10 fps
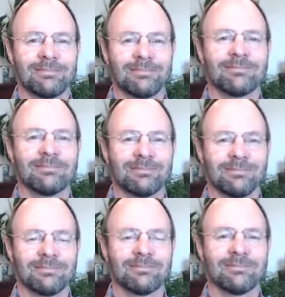
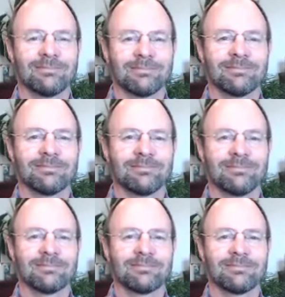
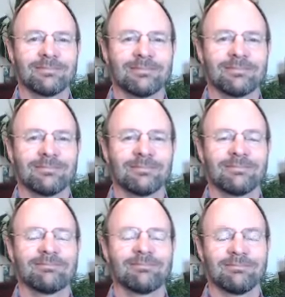
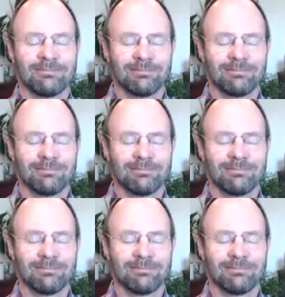This person isn't speaking.